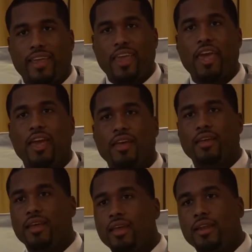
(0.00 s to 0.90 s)
Yeah,
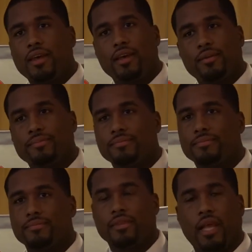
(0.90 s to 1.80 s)
and, a
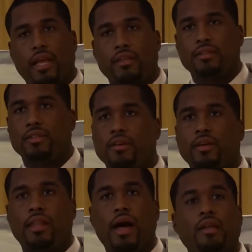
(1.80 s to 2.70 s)

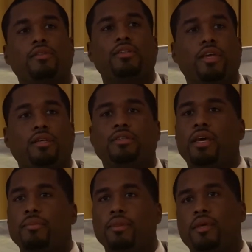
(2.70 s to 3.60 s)
lot of us say the
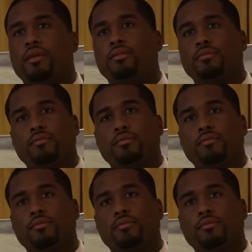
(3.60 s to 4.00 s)
same thing,